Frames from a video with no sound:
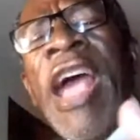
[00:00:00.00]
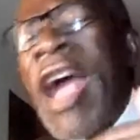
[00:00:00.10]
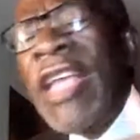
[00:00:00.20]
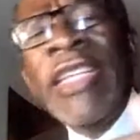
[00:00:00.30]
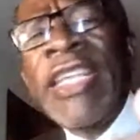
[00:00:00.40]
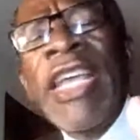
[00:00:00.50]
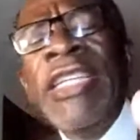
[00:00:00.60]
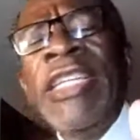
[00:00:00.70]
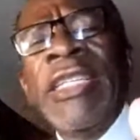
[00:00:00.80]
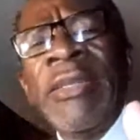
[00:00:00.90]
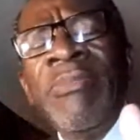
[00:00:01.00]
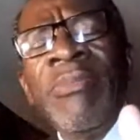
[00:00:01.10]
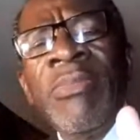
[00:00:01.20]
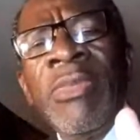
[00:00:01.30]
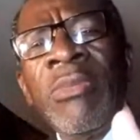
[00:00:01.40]
I said it
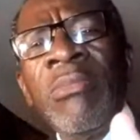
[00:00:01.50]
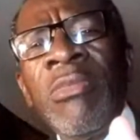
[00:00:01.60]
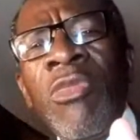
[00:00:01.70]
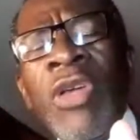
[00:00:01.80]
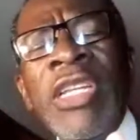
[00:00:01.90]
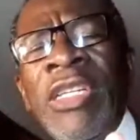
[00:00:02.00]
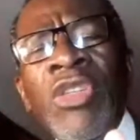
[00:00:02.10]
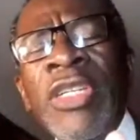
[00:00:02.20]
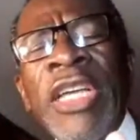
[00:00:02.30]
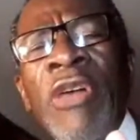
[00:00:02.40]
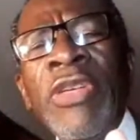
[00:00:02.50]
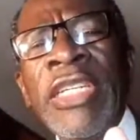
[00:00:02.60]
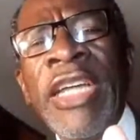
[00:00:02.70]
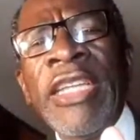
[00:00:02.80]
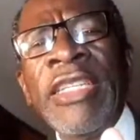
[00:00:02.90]
when Dr.
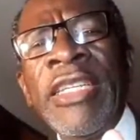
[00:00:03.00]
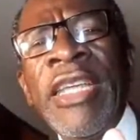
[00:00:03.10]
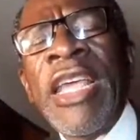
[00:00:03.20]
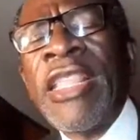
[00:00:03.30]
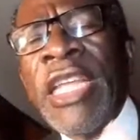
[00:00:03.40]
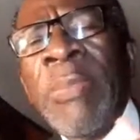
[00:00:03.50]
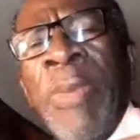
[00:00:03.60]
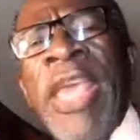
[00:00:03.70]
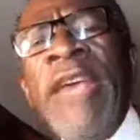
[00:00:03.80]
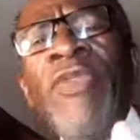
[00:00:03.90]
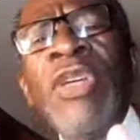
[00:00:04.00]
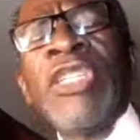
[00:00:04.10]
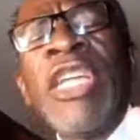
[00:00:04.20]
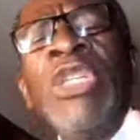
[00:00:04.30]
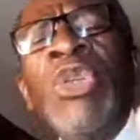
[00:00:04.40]
Kaunda died, that PF was
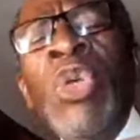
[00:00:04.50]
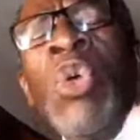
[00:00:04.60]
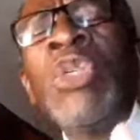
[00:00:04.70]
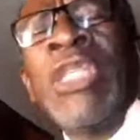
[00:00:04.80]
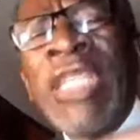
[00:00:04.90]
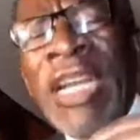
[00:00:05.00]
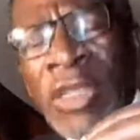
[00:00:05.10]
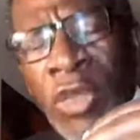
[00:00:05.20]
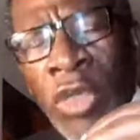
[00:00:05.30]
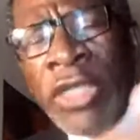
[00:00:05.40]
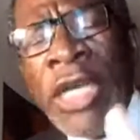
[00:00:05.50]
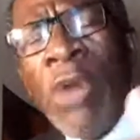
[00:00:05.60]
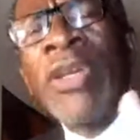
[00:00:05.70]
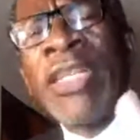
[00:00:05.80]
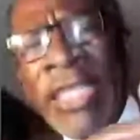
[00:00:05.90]
trying to use Dr.
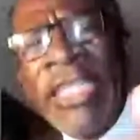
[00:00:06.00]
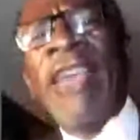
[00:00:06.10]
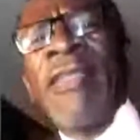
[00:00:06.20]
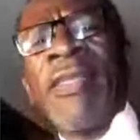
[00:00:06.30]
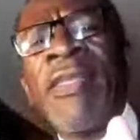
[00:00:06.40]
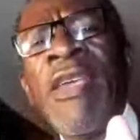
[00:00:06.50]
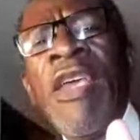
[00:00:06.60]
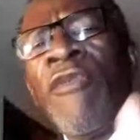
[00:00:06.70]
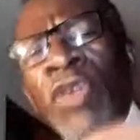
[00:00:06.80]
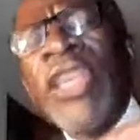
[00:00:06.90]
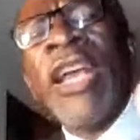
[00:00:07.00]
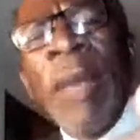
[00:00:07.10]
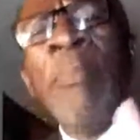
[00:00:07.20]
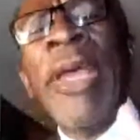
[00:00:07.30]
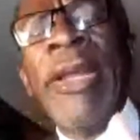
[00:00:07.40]
Kaunda's death for their
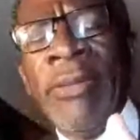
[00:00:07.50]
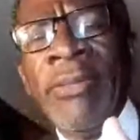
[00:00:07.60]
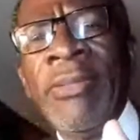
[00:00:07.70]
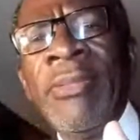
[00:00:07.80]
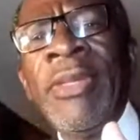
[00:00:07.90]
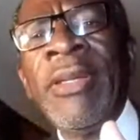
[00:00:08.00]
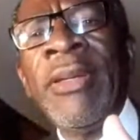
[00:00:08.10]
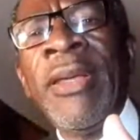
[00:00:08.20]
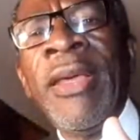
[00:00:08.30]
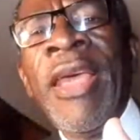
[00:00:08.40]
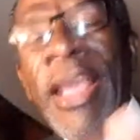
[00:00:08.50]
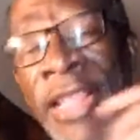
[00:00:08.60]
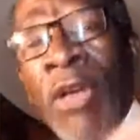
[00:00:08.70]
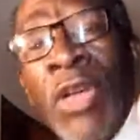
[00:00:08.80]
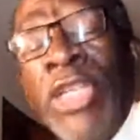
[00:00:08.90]
campaign. And
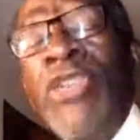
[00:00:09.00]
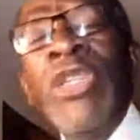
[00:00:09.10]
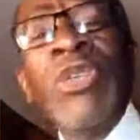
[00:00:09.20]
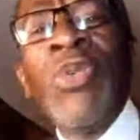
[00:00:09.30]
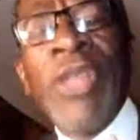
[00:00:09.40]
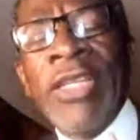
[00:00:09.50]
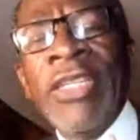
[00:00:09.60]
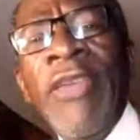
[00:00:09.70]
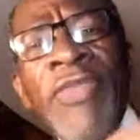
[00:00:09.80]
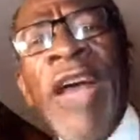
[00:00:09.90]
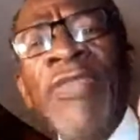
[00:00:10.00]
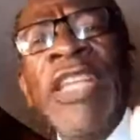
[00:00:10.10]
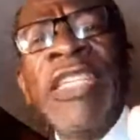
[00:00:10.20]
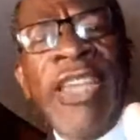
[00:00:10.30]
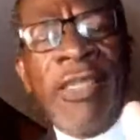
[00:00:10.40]
they're continuing to do that, even after
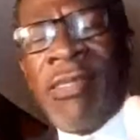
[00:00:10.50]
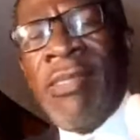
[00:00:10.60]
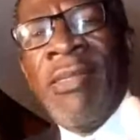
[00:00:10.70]
his death.